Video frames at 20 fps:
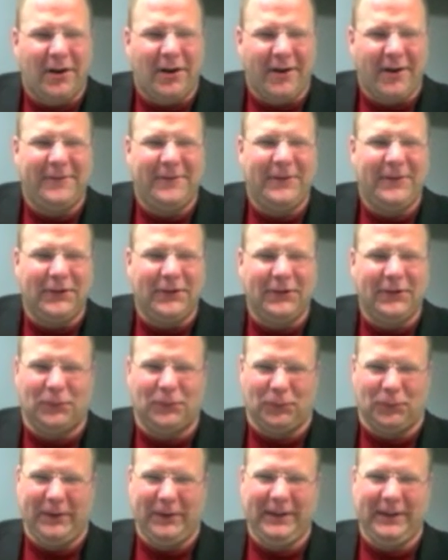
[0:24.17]
office is
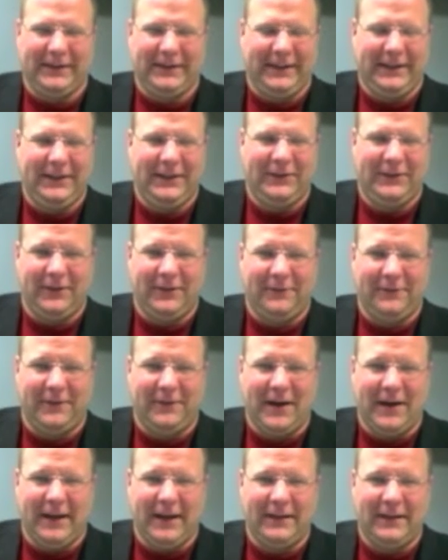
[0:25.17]
really easy to
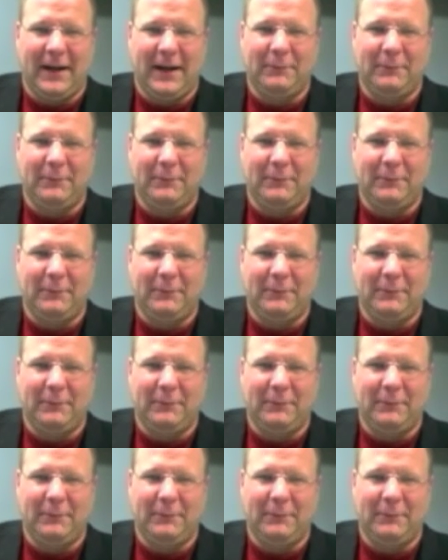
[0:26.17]
find.